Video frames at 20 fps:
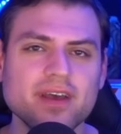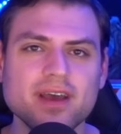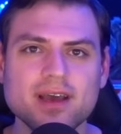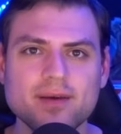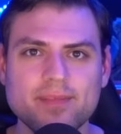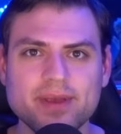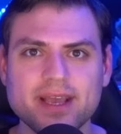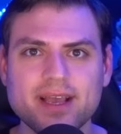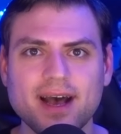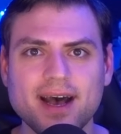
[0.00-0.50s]

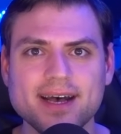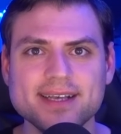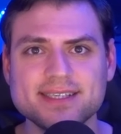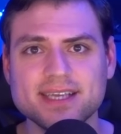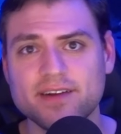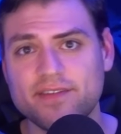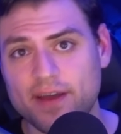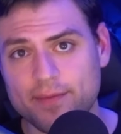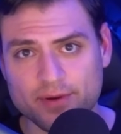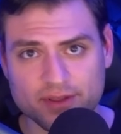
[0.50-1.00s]
Because, and
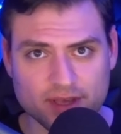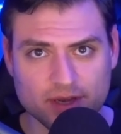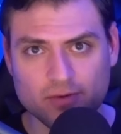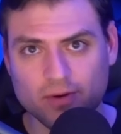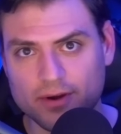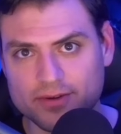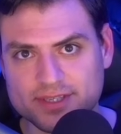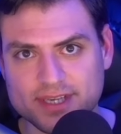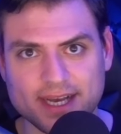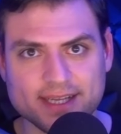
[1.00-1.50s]
if I put the
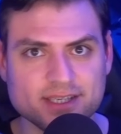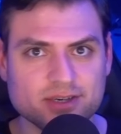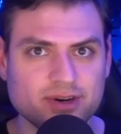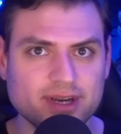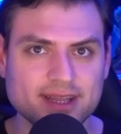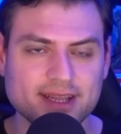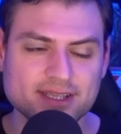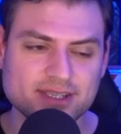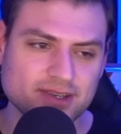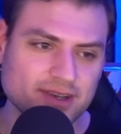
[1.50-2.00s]
quotes on screen,
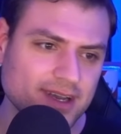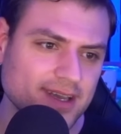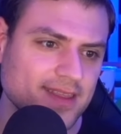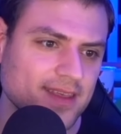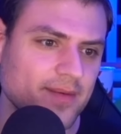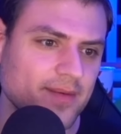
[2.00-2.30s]
let's look at them